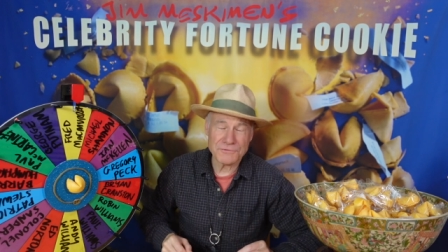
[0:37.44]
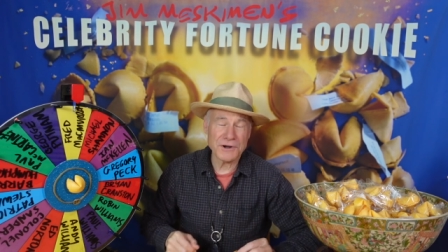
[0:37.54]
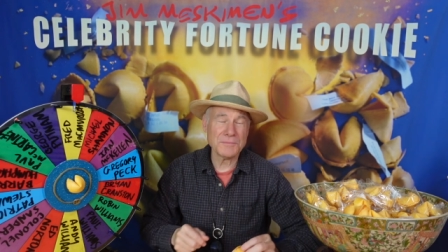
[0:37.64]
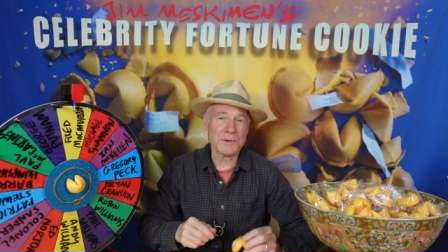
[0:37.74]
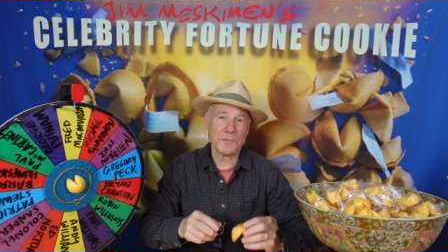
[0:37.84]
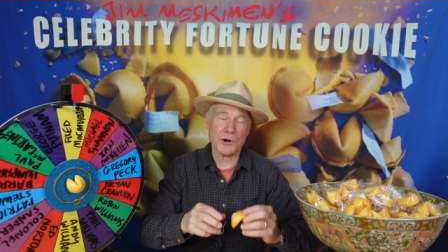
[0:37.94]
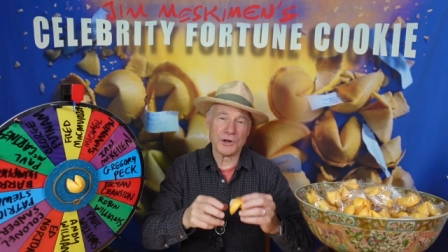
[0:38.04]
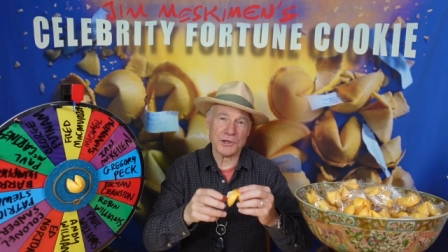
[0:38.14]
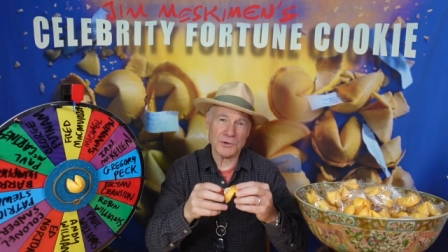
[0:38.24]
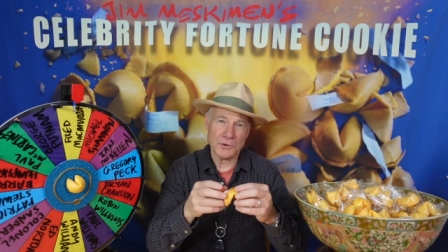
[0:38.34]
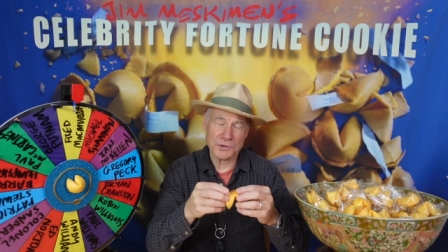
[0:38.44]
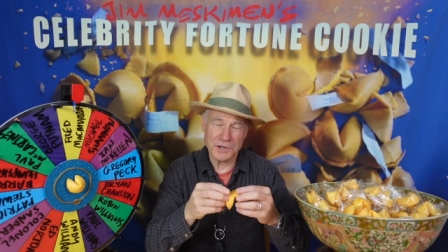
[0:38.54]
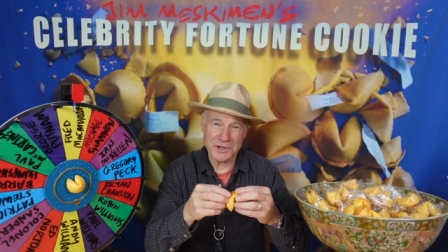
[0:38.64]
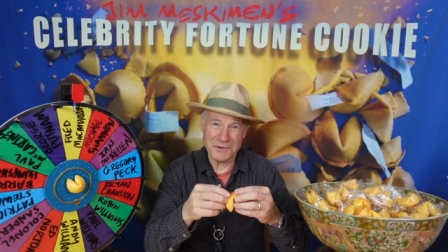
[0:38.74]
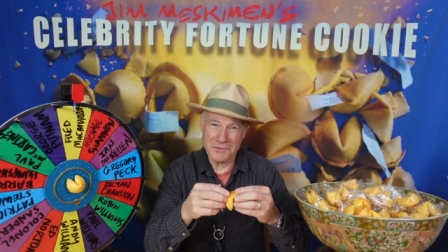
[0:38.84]
Fred MacMurray,
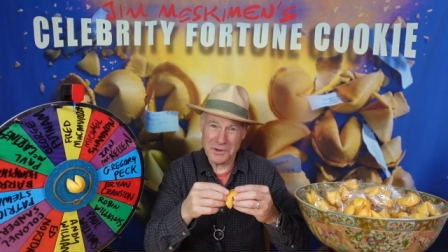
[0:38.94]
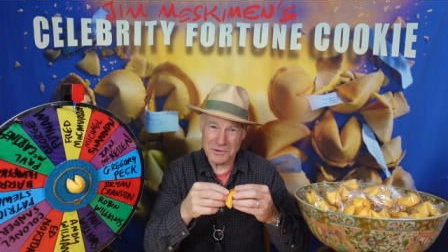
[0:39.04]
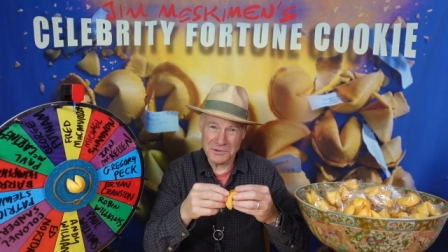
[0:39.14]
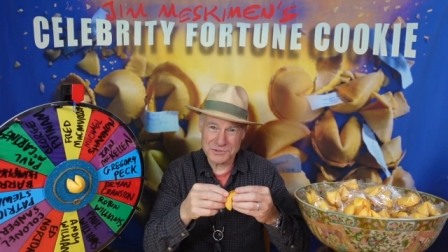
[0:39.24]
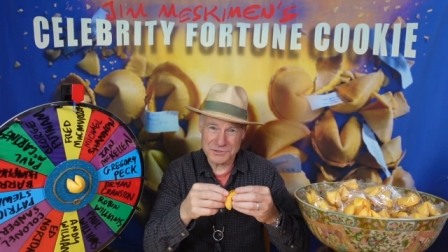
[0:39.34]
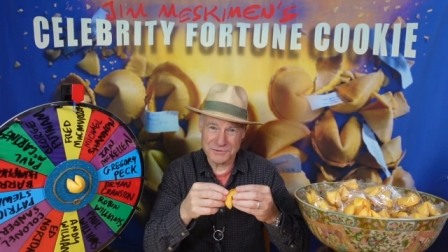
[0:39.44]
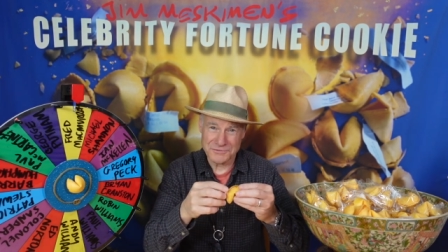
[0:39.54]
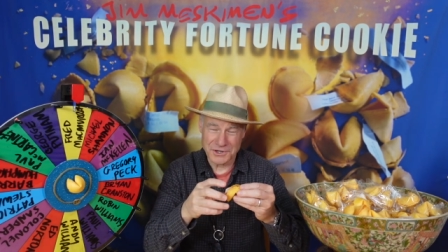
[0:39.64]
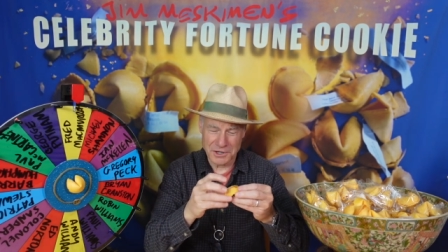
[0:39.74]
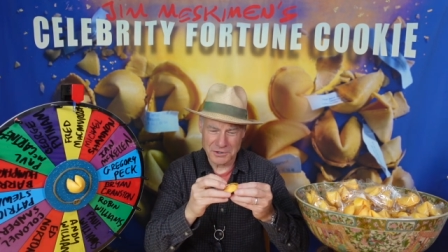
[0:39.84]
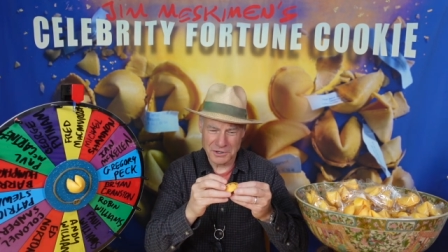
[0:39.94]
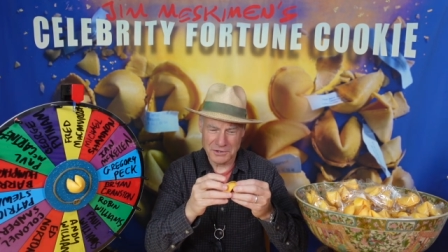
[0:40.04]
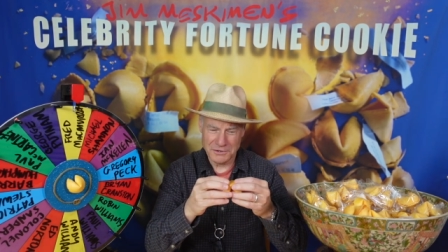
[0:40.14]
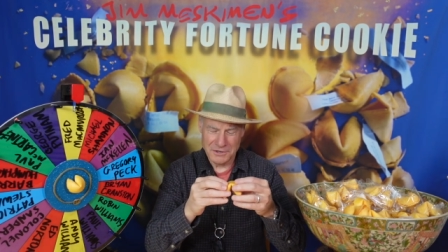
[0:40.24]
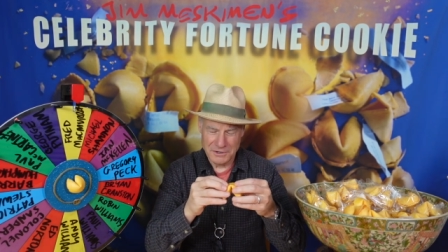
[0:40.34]
okay? That's a fitting,
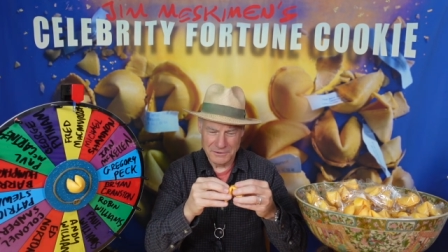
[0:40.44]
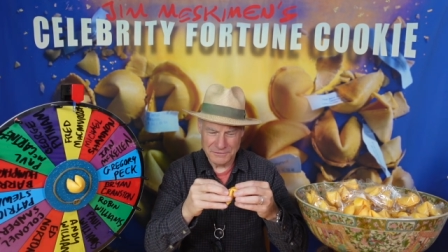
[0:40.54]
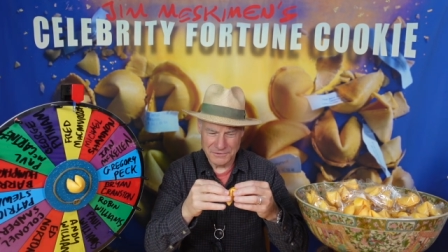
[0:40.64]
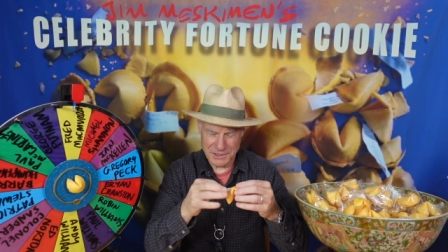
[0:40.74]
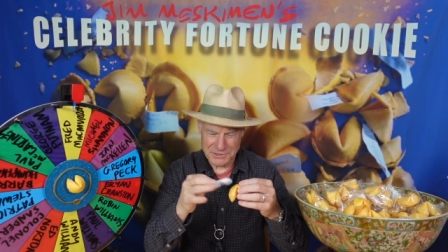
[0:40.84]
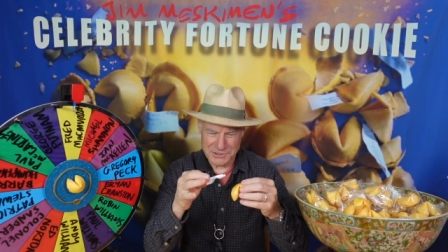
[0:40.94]
uh, fitting